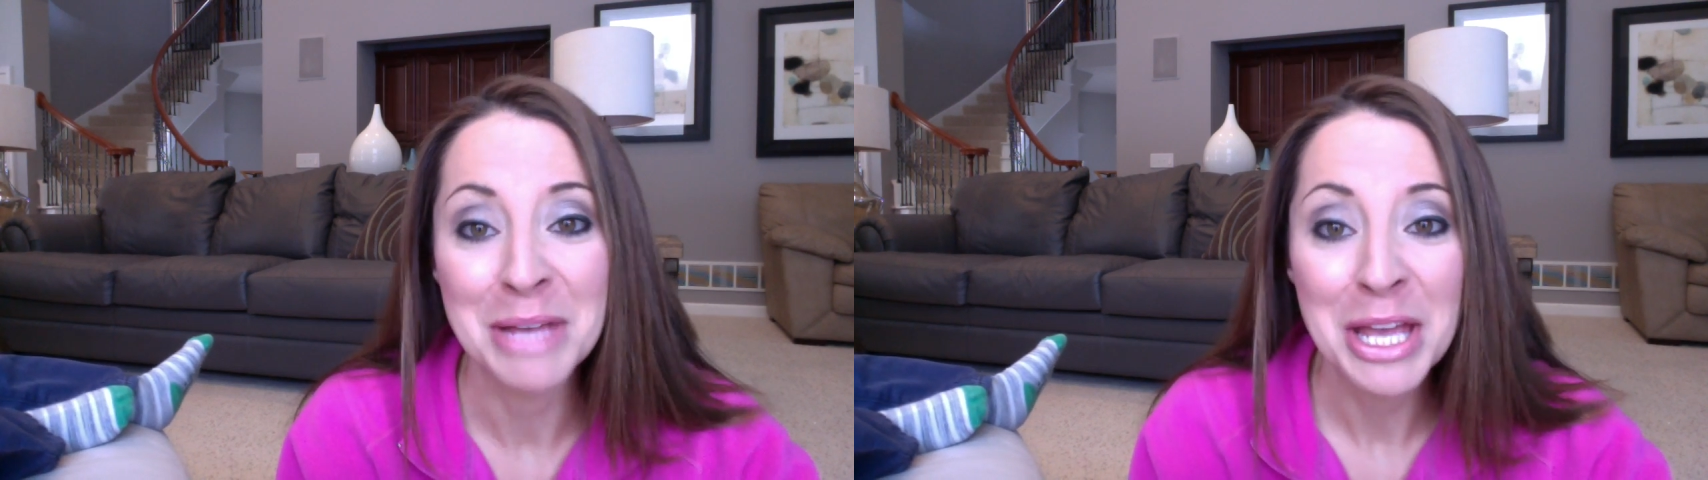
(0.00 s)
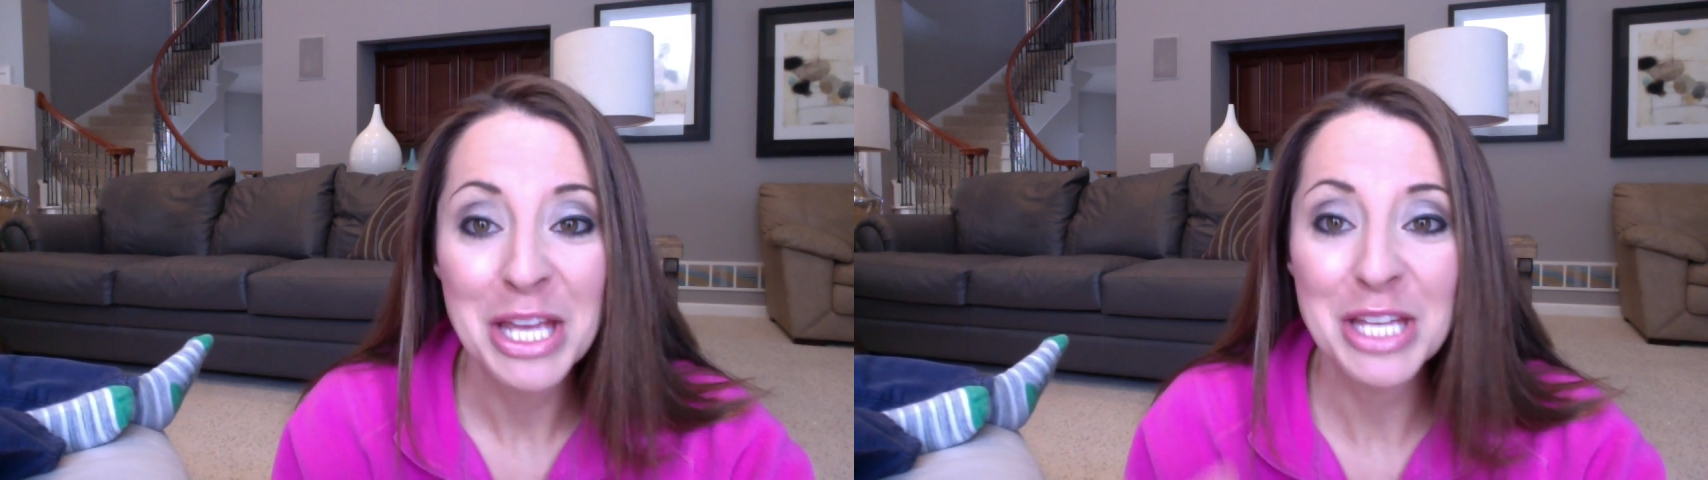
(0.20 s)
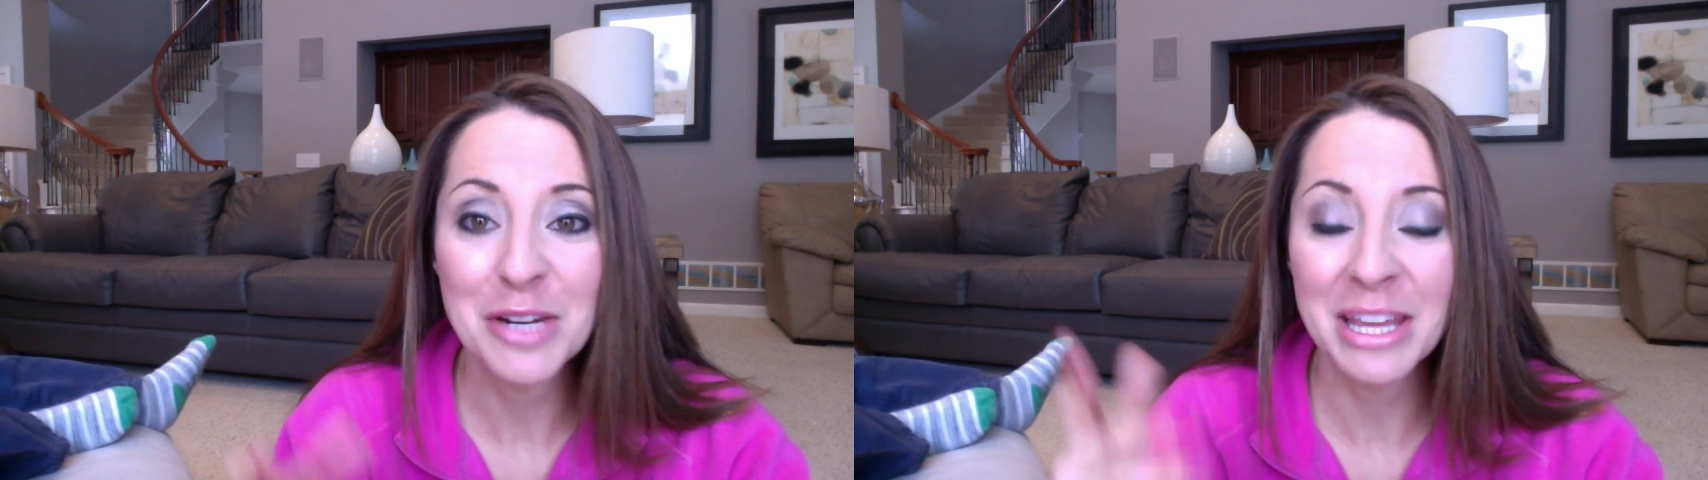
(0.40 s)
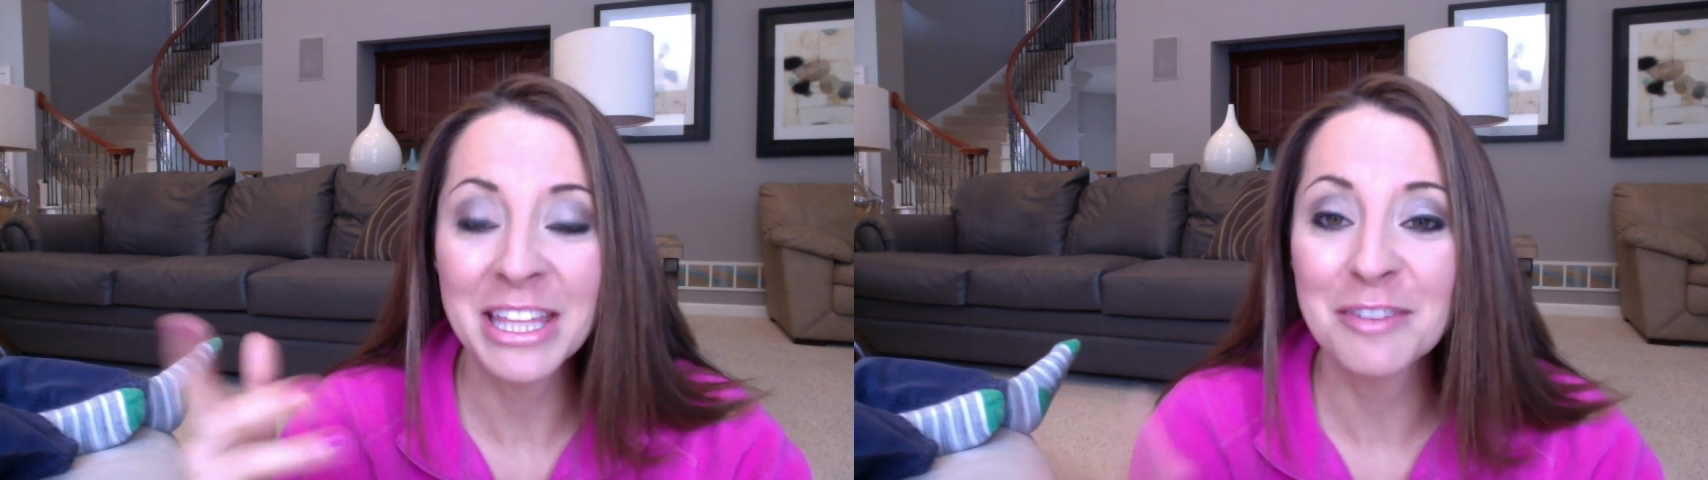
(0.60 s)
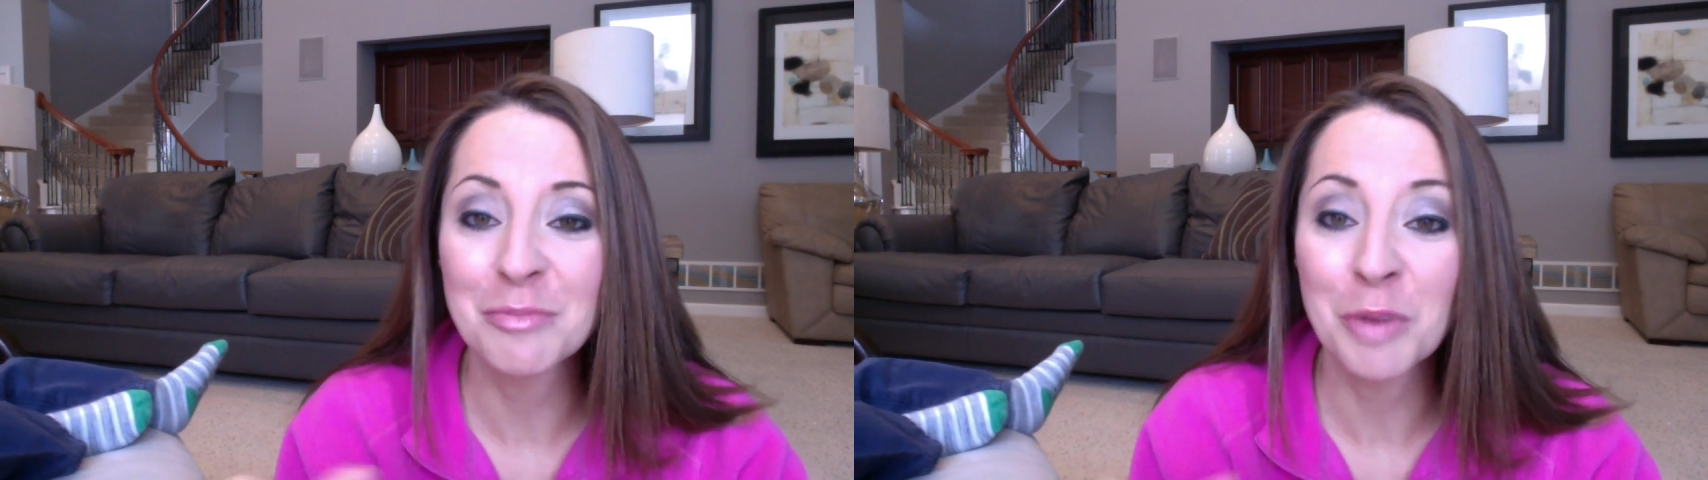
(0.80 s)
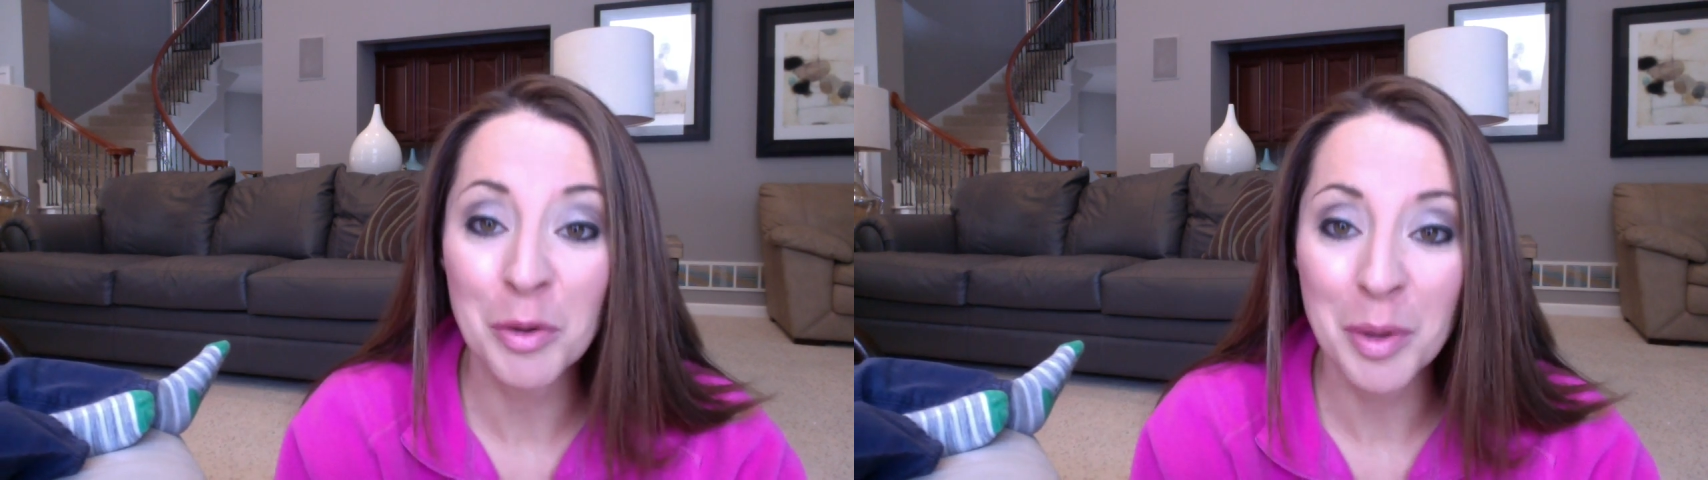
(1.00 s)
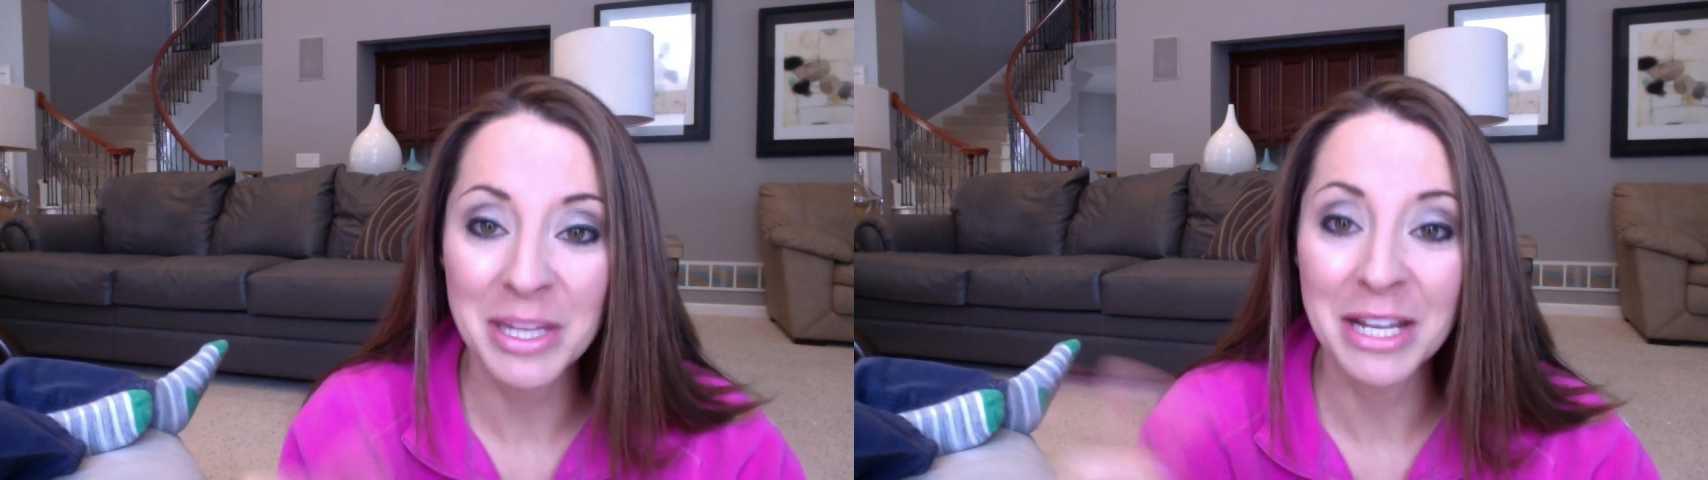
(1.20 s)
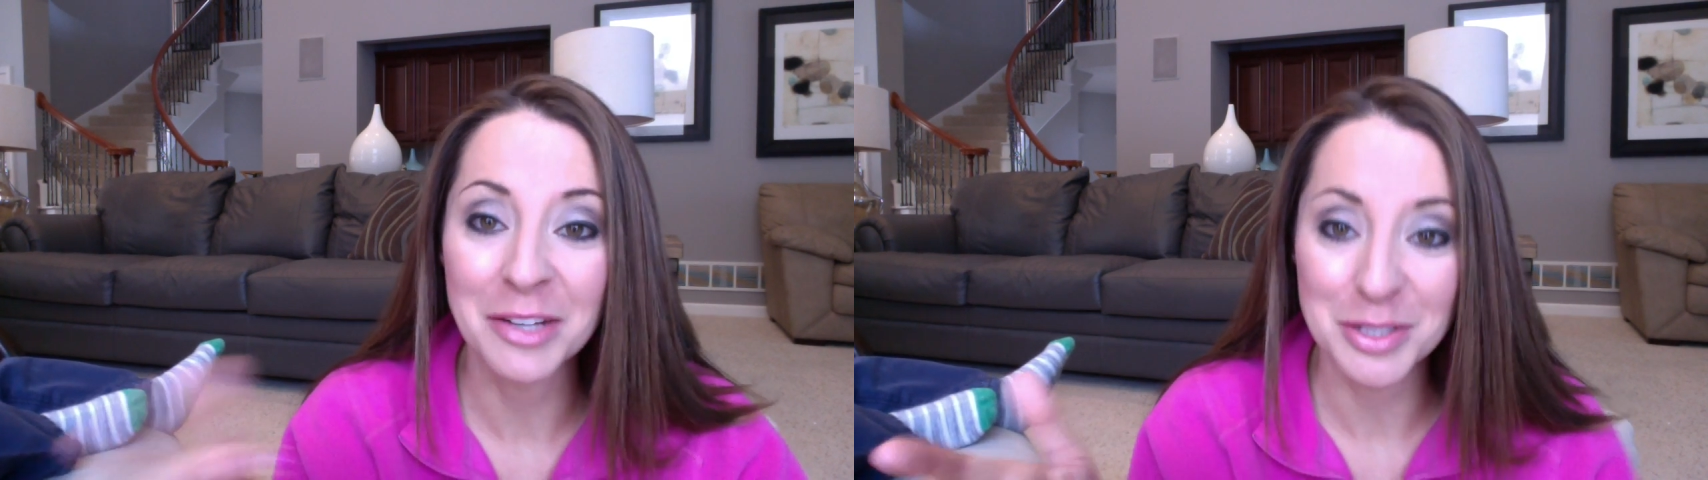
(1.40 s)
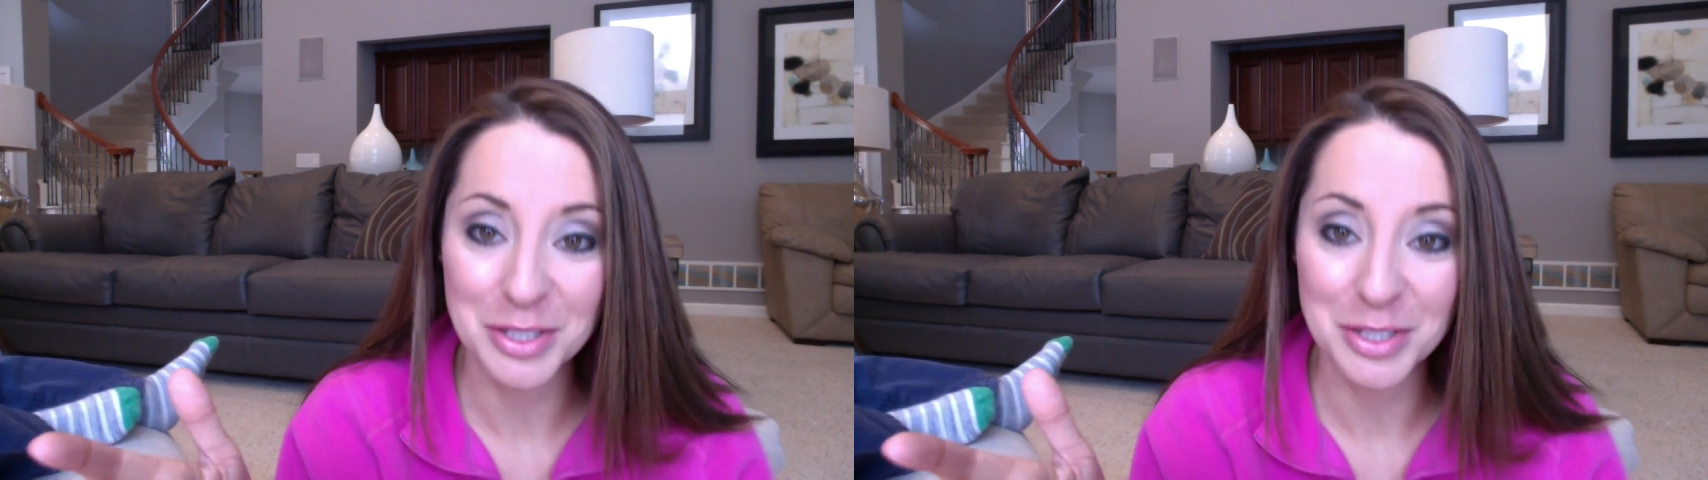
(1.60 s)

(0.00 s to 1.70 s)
You know, I think if more women understood